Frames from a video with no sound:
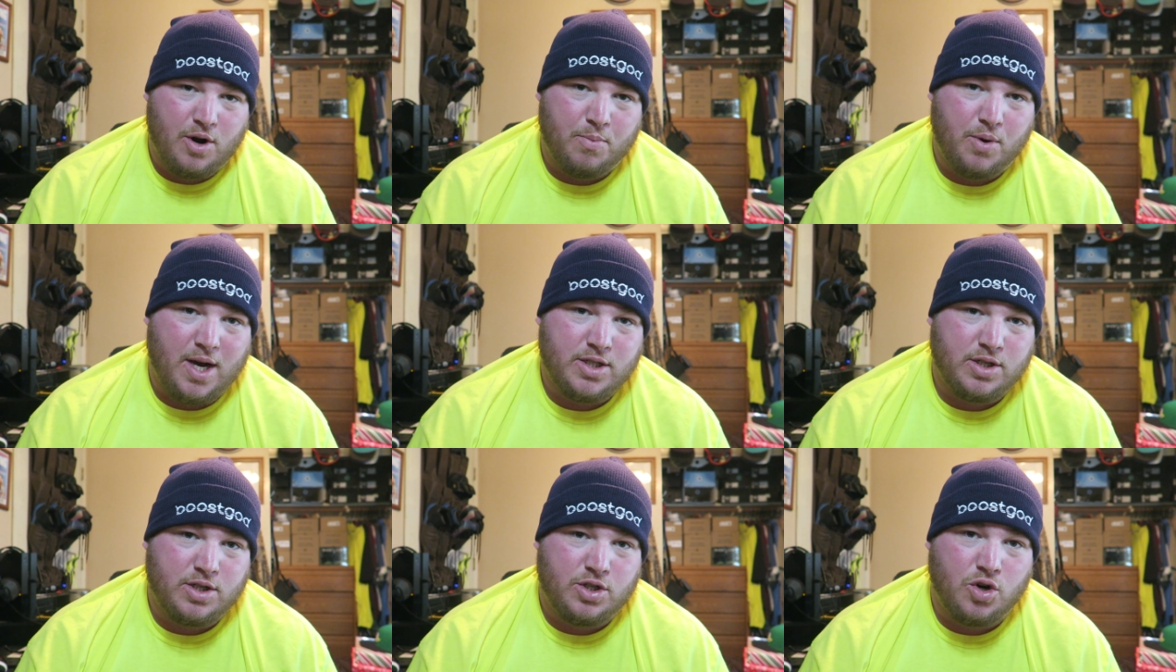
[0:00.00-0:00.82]
Hope you guys
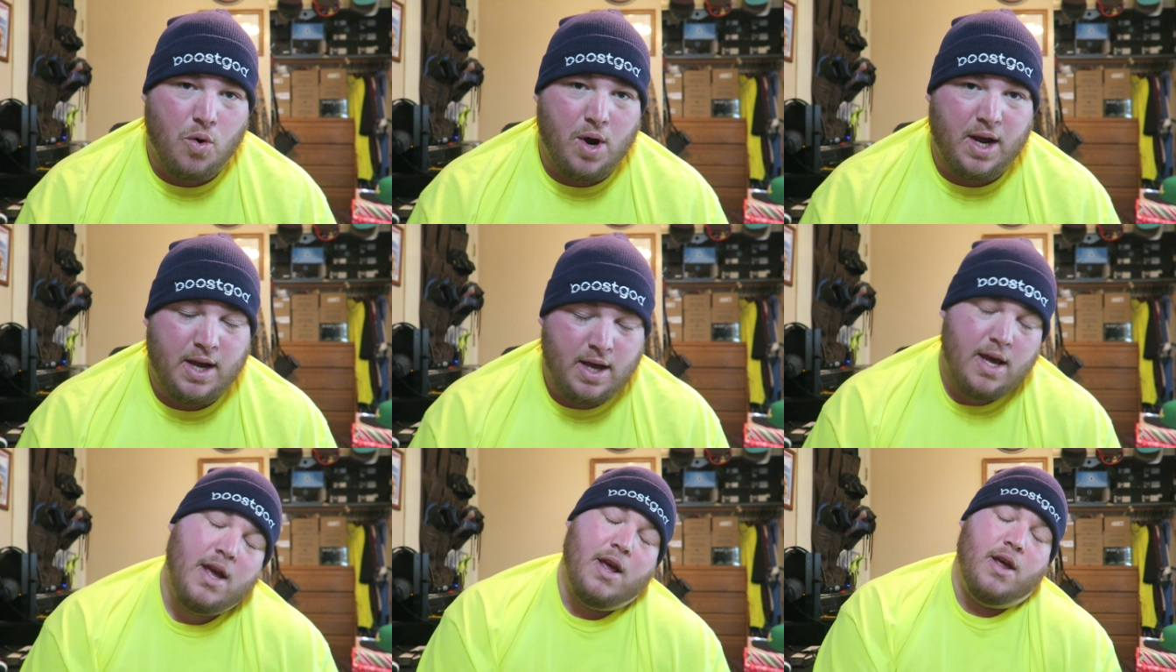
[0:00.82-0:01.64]
are enjoying
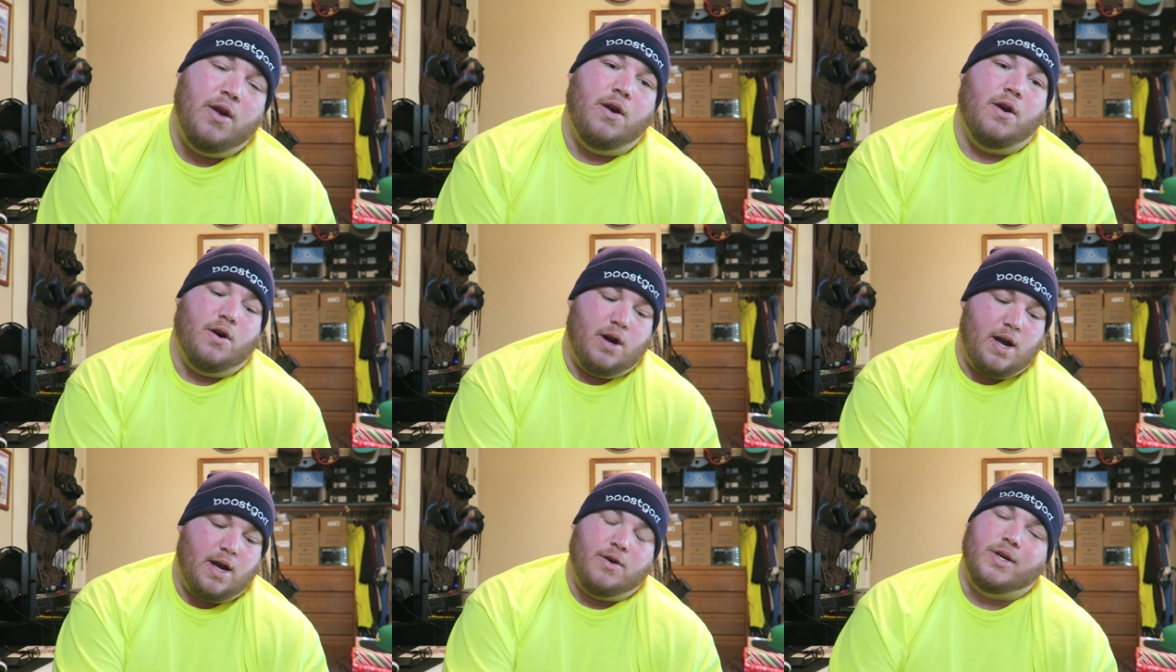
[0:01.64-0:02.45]
your